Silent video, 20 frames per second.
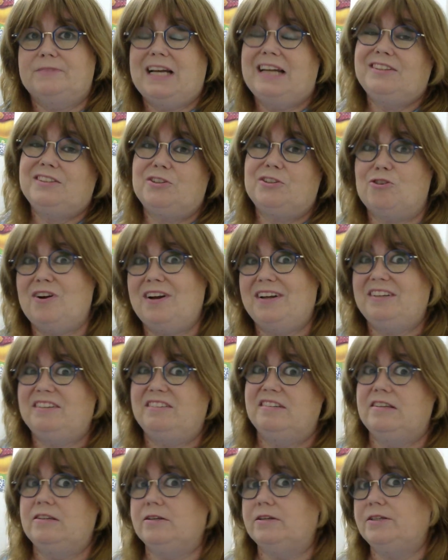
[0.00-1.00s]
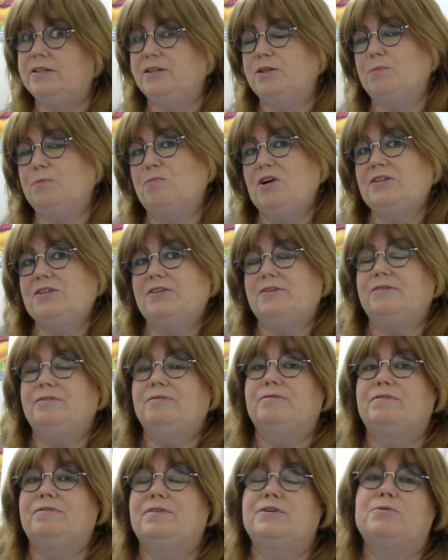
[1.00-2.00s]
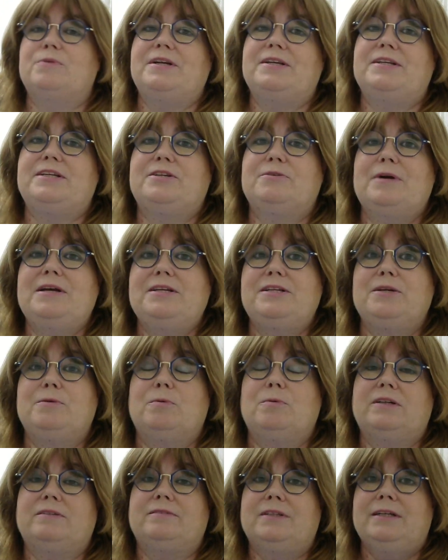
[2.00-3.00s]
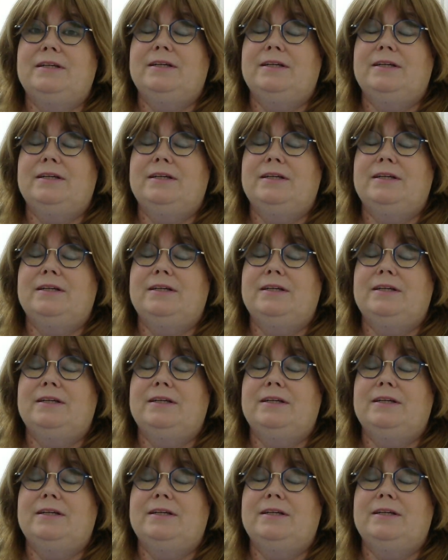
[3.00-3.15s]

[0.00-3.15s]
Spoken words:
and to try and dirty the president for the 2021,